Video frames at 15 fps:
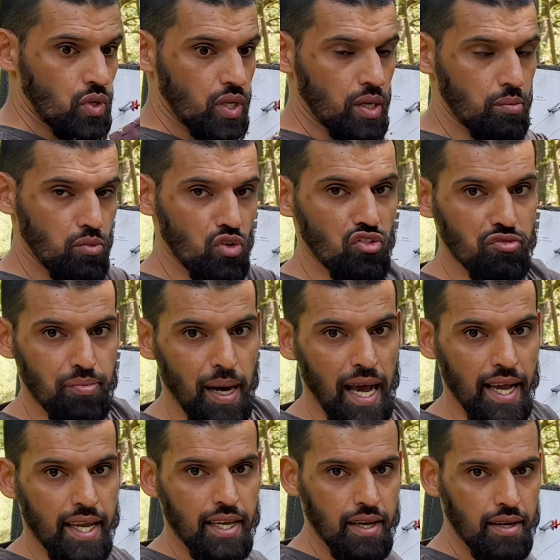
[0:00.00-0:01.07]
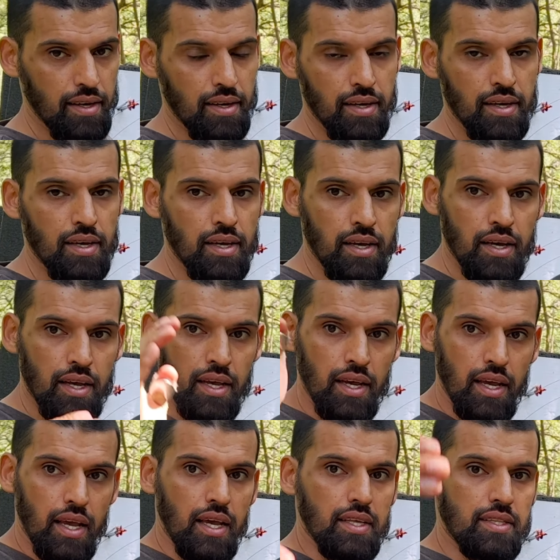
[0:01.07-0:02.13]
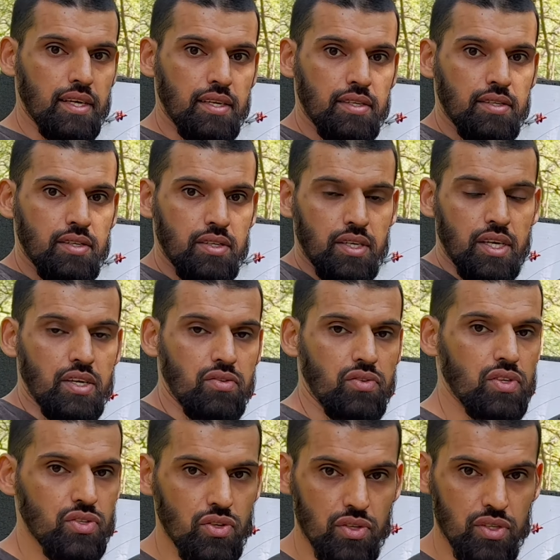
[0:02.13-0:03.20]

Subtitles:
can move back and then increase your